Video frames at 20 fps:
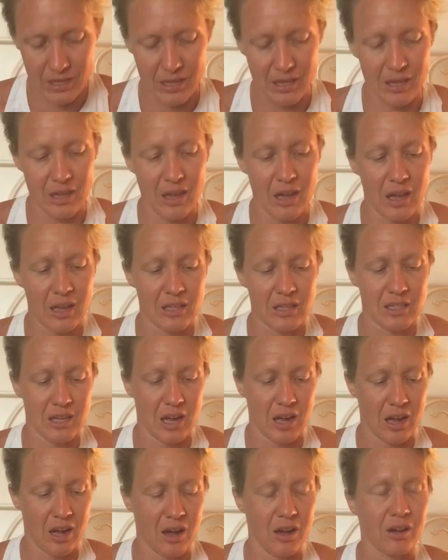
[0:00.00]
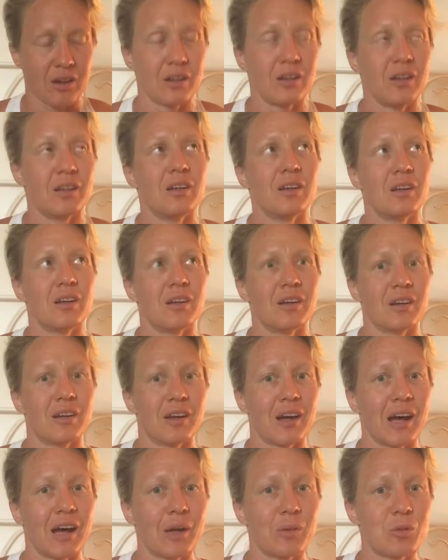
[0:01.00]
yes, oh,
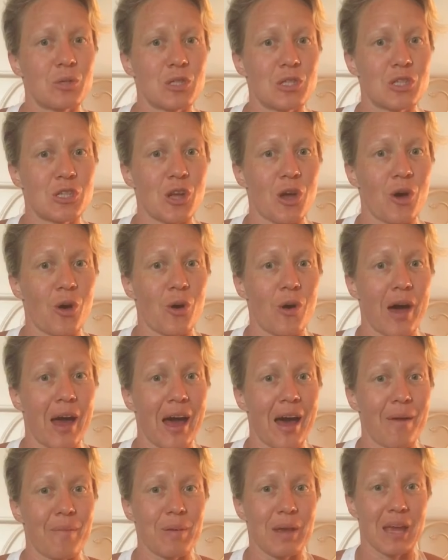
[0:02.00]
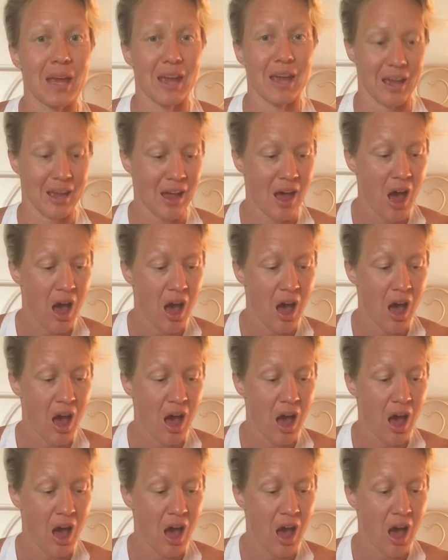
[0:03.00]
I'm so happy.